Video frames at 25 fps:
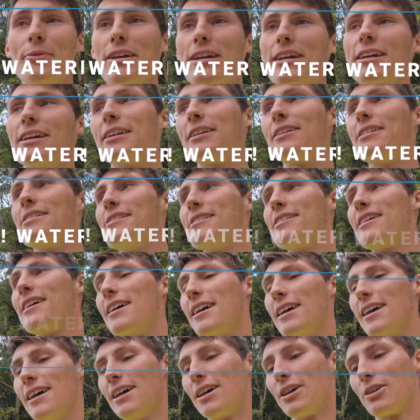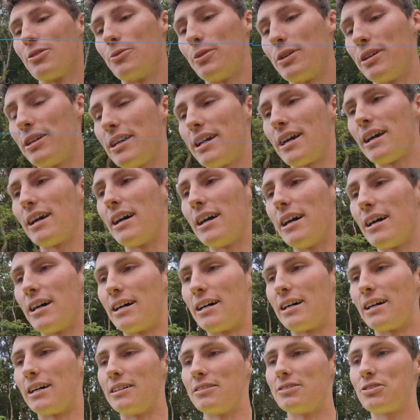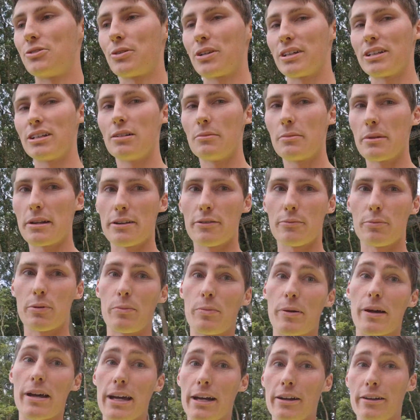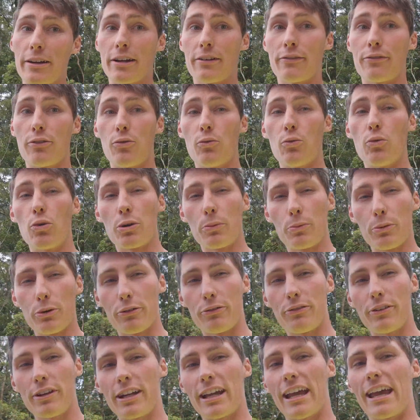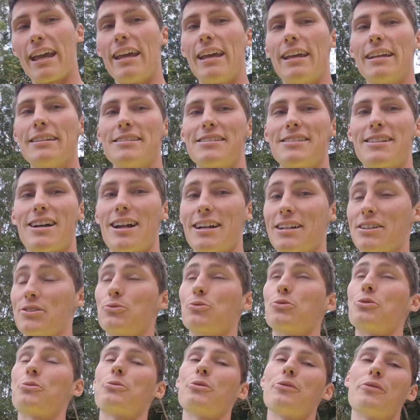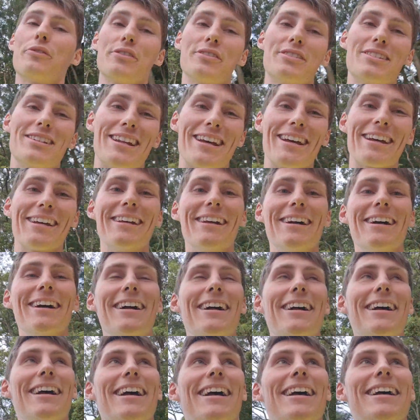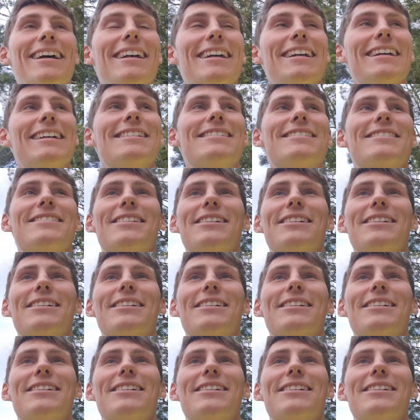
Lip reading: and we are doing a little bit of preparing for waterproofing and starting the waterproofing today. It's